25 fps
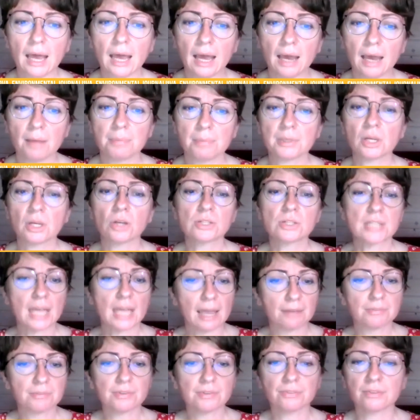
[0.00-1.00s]
Because
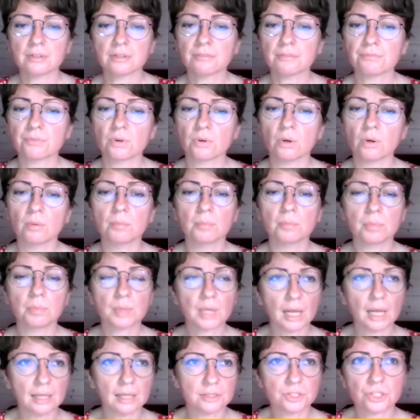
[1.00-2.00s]
everything from
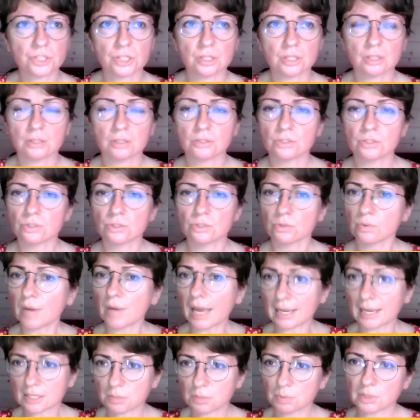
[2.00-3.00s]
culture to
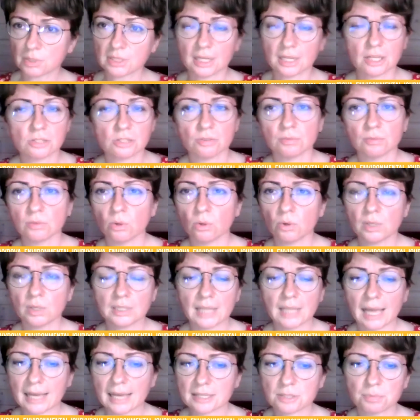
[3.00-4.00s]
expertise of local
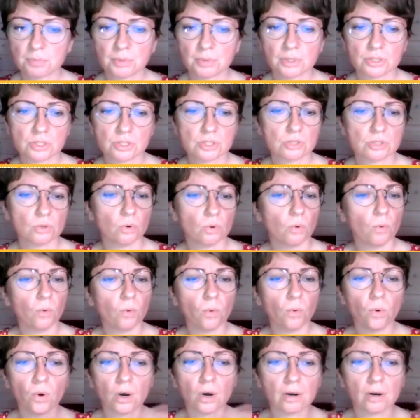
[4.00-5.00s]
experts
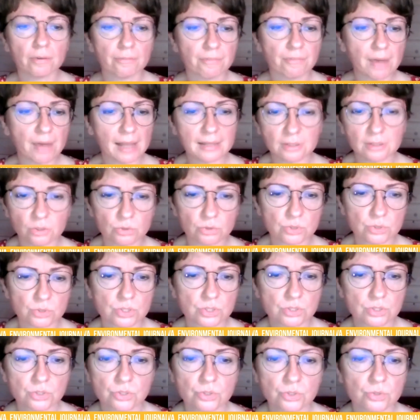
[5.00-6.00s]
or
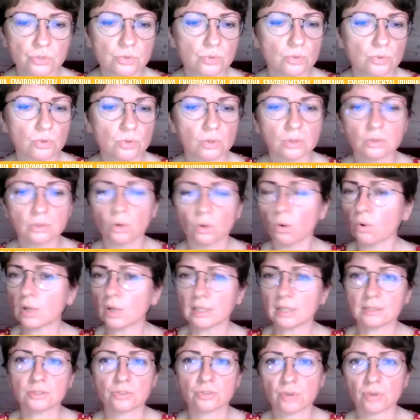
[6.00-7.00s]
values to
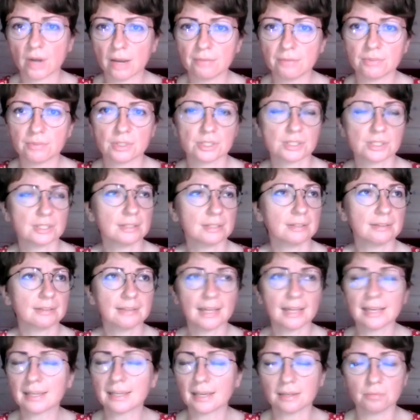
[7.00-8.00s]
local drivers,
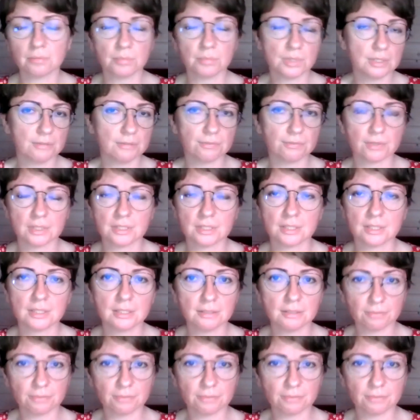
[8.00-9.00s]
they can be different in
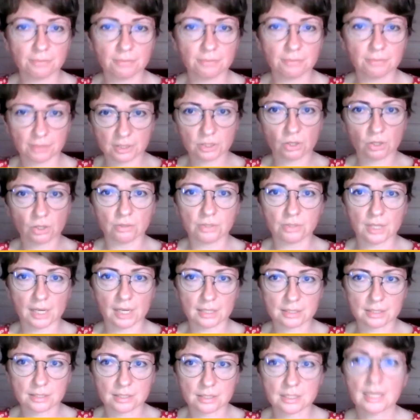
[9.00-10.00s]
different different
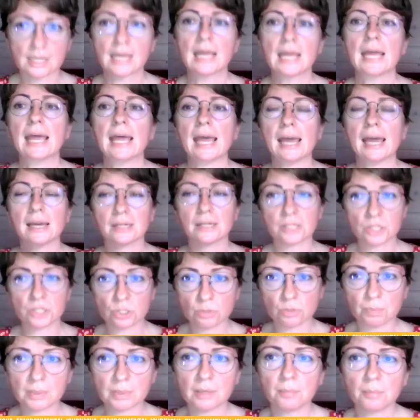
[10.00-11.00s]
contexts. And it's
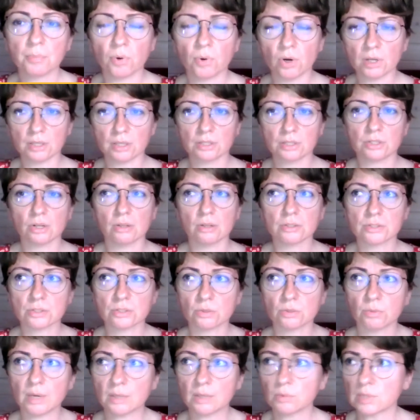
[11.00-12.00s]
super important also
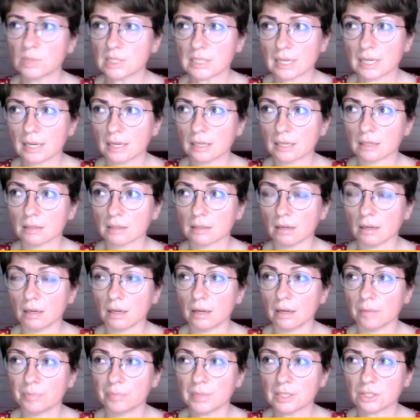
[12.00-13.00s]
when we take
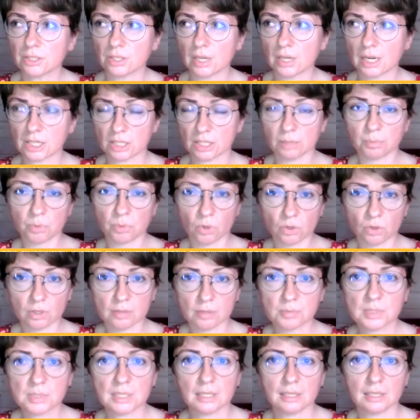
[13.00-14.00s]
international programs
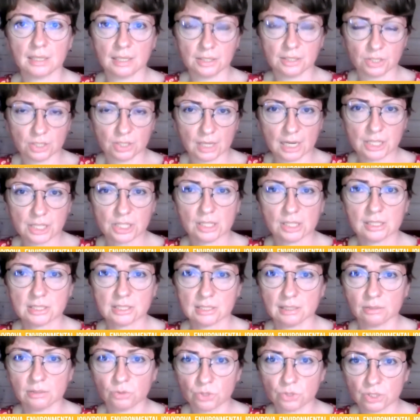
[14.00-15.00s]
and international
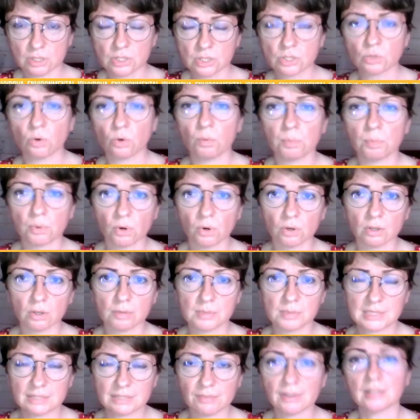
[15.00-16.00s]
solutions or programs
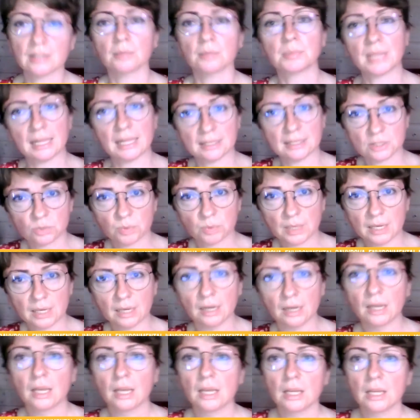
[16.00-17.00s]
developed
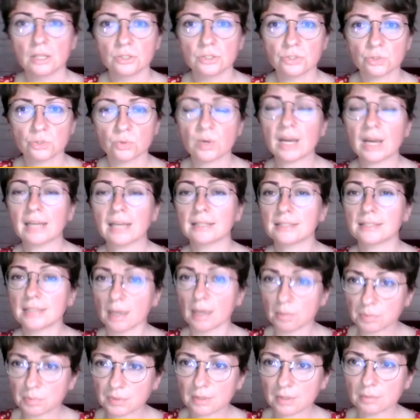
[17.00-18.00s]
elsewhere to
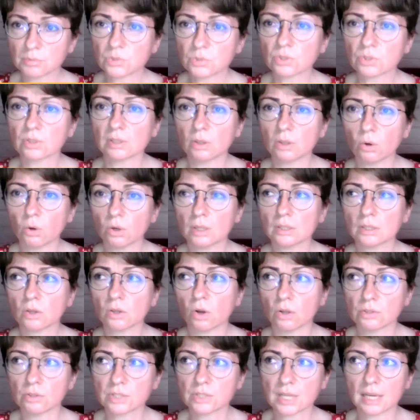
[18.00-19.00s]
adapt them to the local
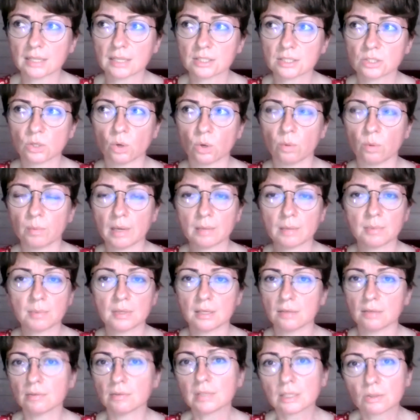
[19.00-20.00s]
context, or maybe
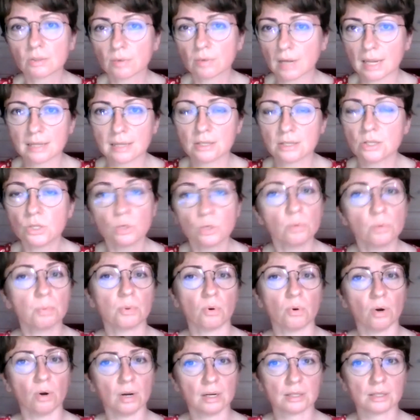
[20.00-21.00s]
even create new
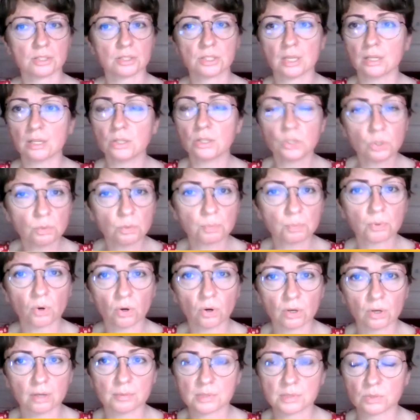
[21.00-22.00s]
products and new
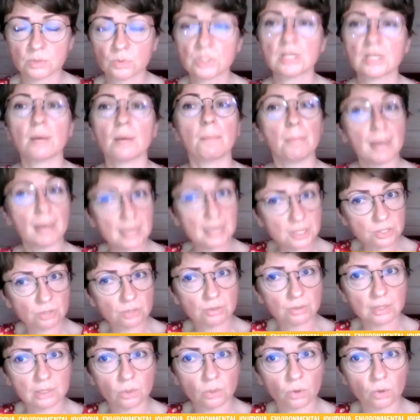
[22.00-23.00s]
programs which are based on
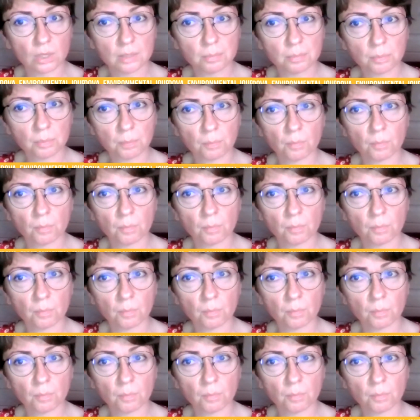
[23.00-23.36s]
the local